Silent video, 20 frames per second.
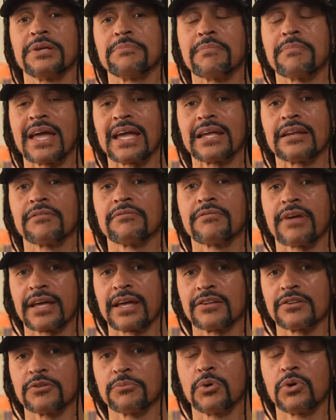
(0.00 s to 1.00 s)
made
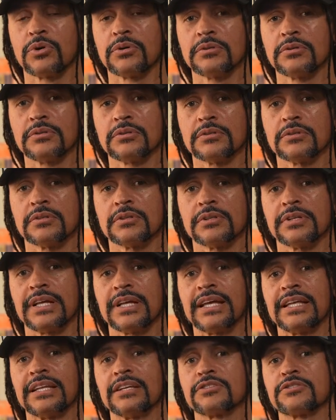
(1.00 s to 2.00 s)
available
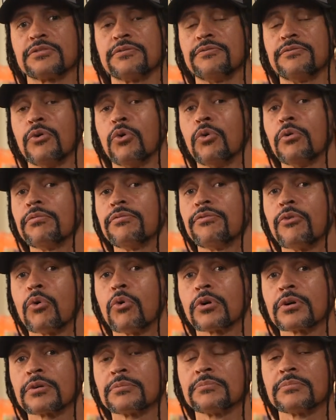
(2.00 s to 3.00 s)
in its full
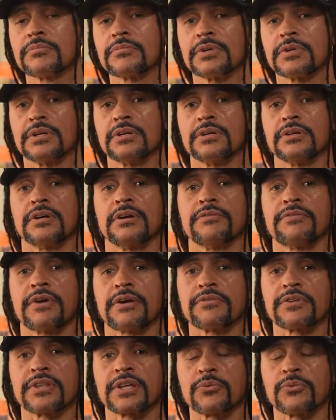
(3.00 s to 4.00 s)
form of
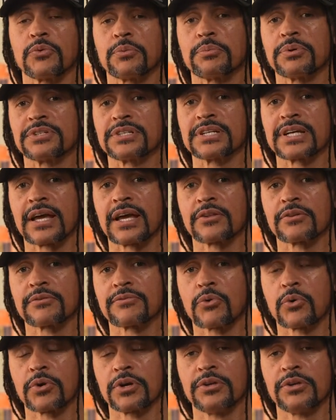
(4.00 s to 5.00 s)
everything we put together
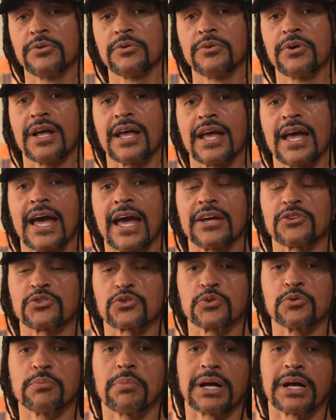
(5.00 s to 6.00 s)
for you at
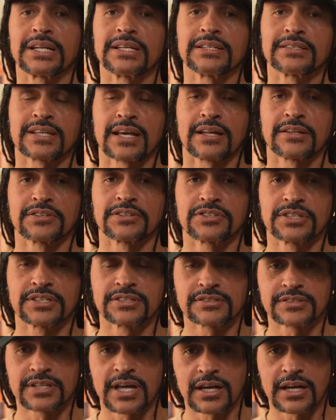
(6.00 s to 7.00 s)

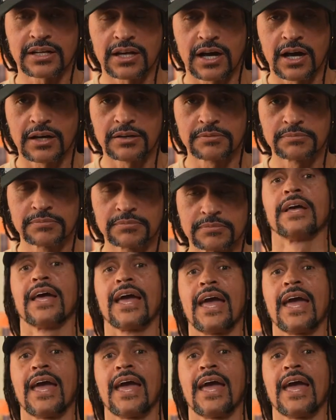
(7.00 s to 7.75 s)
truebodyintelligence.com.